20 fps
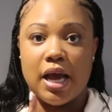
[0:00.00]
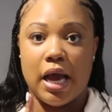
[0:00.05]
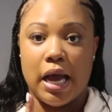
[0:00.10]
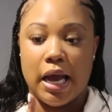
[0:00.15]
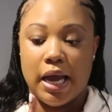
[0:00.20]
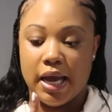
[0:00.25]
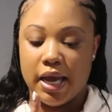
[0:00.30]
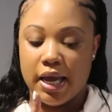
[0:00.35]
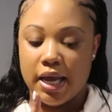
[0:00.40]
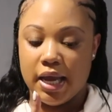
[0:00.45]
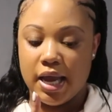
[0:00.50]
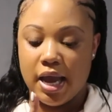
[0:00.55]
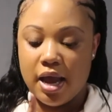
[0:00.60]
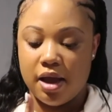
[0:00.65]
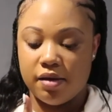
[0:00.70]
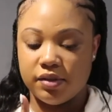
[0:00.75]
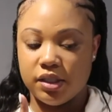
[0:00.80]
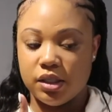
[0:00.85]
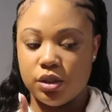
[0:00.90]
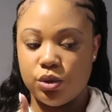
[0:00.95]
I
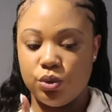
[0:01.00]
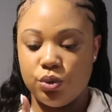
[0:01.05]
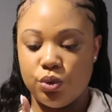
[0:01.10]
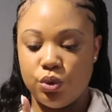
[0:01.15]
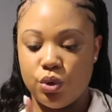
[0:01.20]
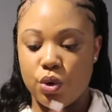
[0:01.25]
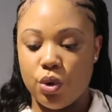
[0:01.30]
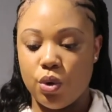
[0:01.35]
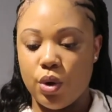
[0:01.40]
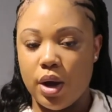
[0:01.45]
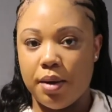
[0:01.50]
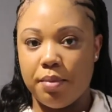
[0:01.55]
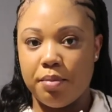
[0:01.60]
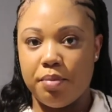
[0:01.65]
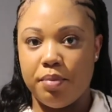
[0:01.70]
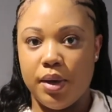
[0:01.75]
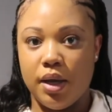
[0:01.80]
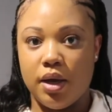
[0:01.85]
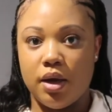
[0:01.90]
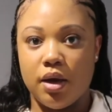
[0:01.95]
have to go and
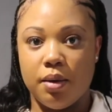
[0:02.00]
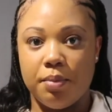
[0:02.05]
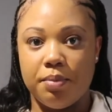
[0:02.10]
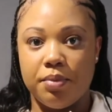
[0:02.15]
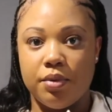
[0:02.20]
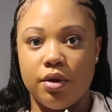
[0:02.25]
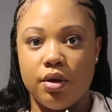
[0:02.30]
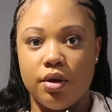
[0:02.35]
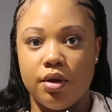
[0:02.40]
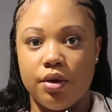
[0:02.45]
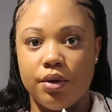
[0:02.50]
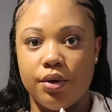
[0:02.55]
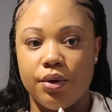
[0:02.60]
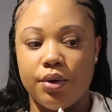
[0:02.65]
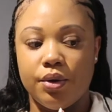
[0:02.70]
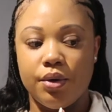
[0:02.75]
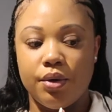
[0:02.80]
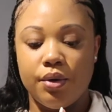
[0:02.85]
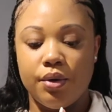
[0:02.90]
pick up the